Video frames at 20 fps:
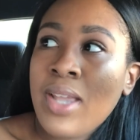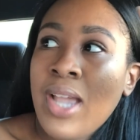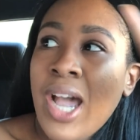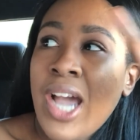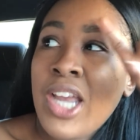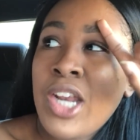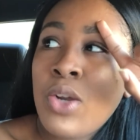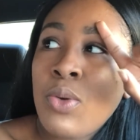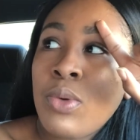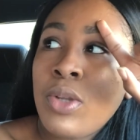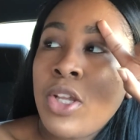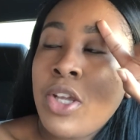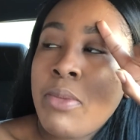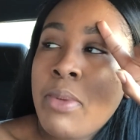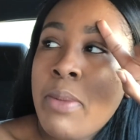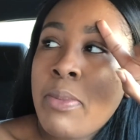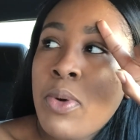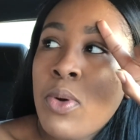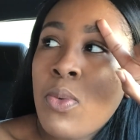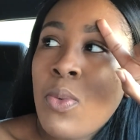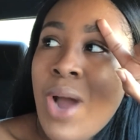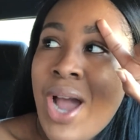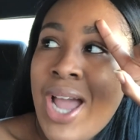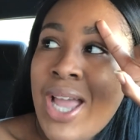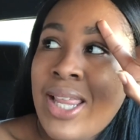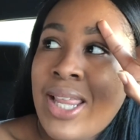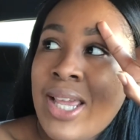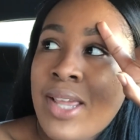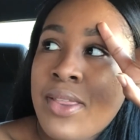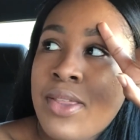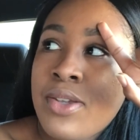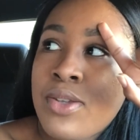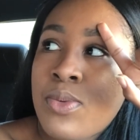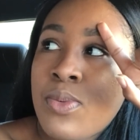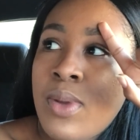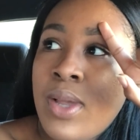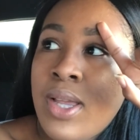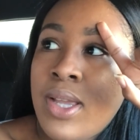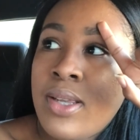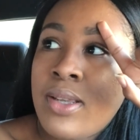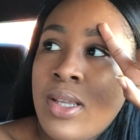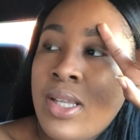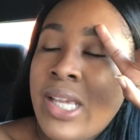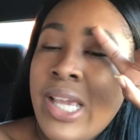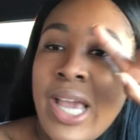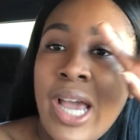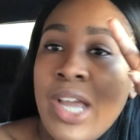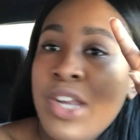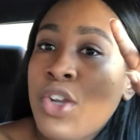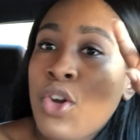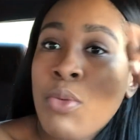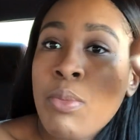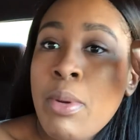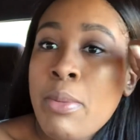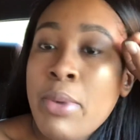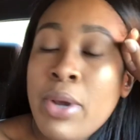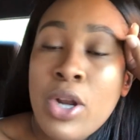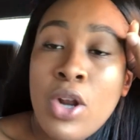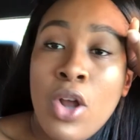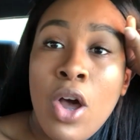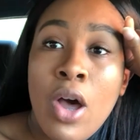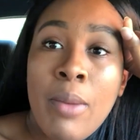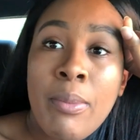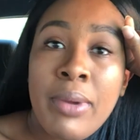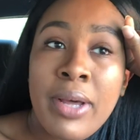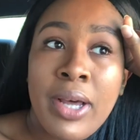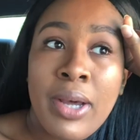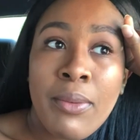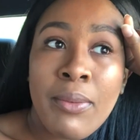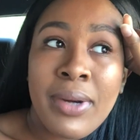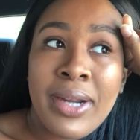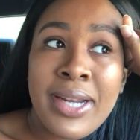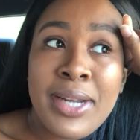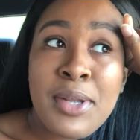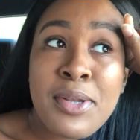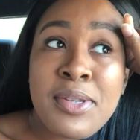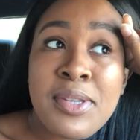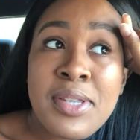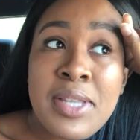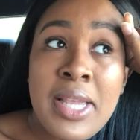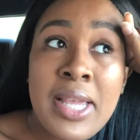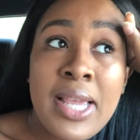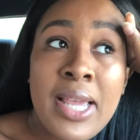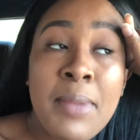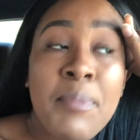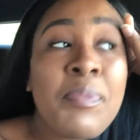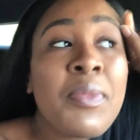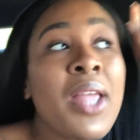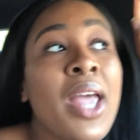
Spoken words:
I don't really remember why I like this one. Yeah, I don't remember at all, but we're gonna see.